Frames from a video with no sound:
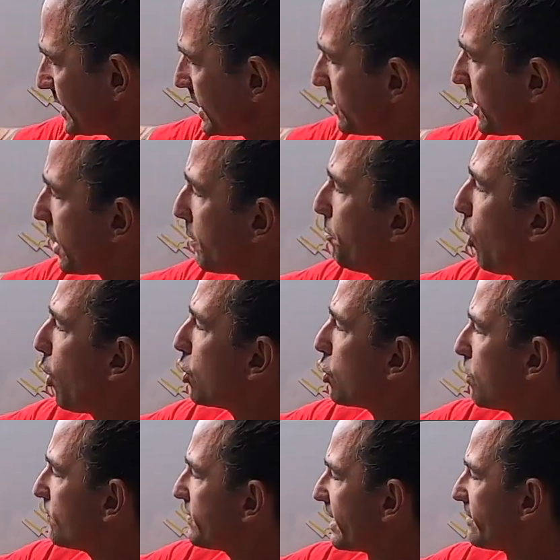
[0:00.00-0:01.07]
the importance of
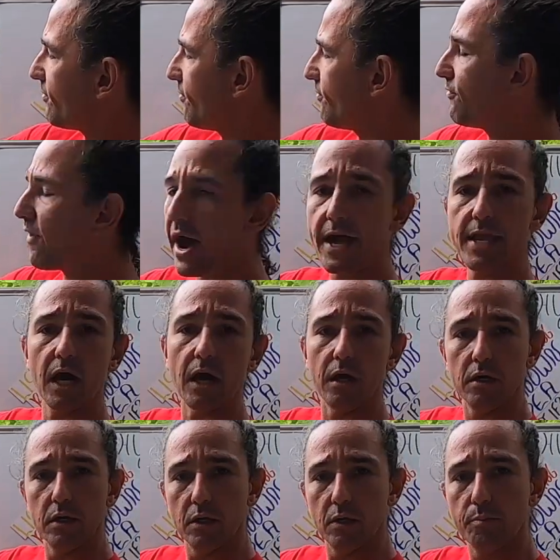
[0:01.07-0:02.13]
that fire
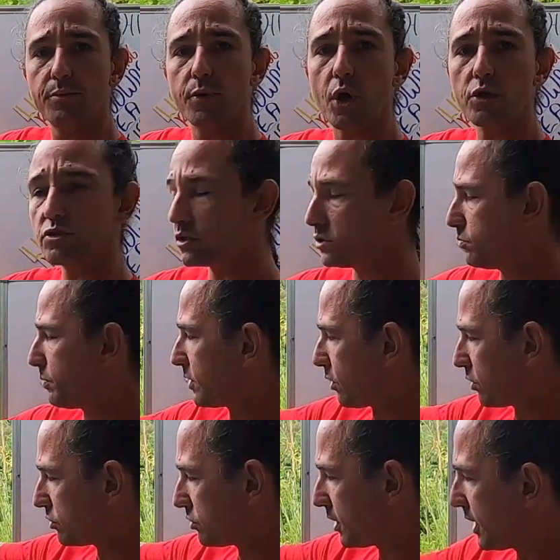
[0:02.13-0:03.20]
process,
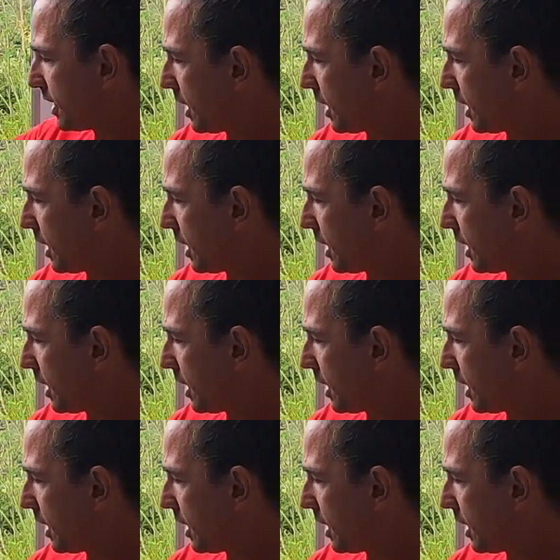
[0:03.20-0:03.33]
because here